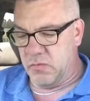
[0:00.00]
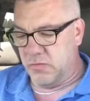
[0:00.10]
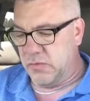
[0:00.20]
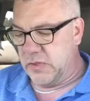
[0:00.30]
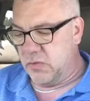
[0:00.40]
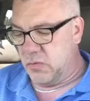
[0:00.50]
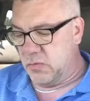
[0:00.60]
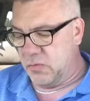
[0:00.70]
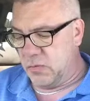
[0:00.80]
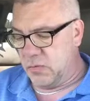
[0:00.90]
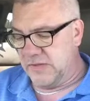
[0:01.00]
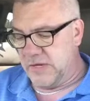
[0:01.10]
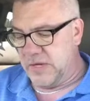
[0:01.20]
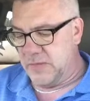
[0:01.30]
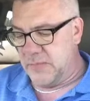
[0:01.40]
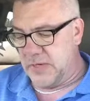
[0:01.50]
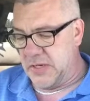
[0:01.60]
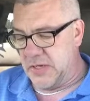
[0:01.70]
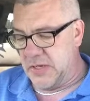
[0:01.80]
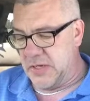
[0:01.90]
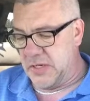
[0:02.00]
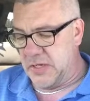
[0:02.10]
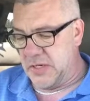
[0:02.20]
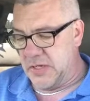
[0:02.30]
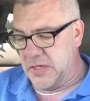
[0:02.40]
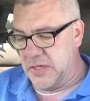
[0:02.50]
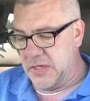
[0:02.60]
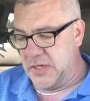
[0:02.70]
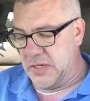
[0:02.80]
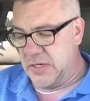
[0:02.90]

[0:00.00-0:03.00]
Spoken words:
What's really cool, in 1080p, you can zoom in